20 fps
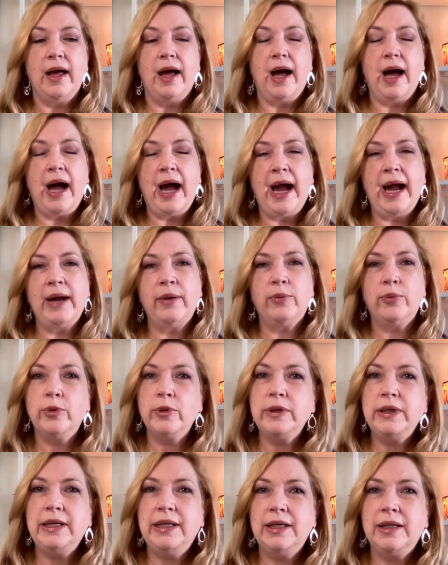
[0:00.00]
I
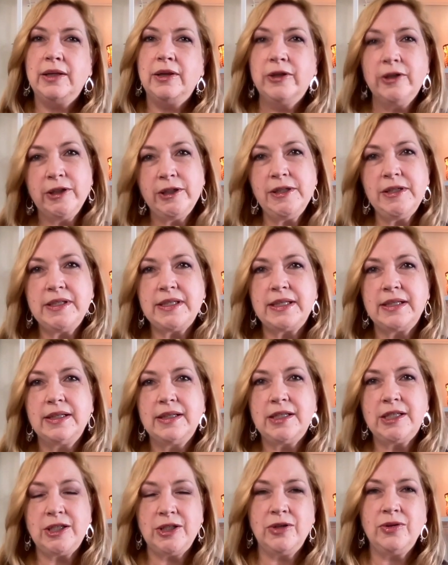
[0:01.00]
really learned
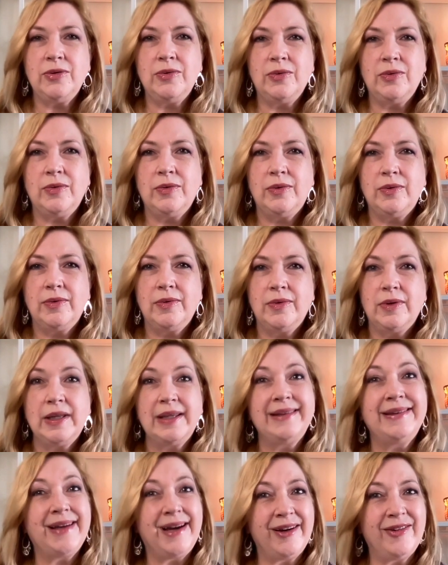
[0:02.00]
to
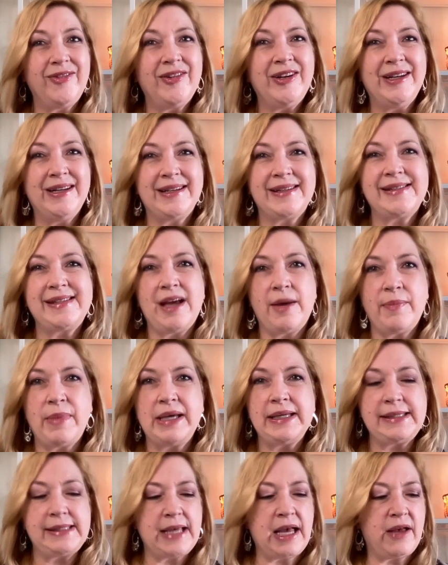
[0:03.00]
love and accept
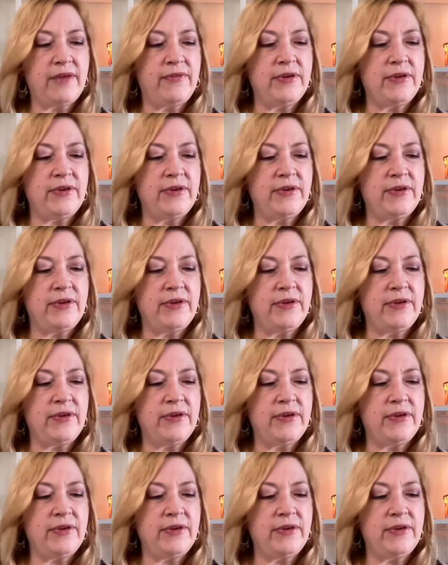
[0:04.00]
myself.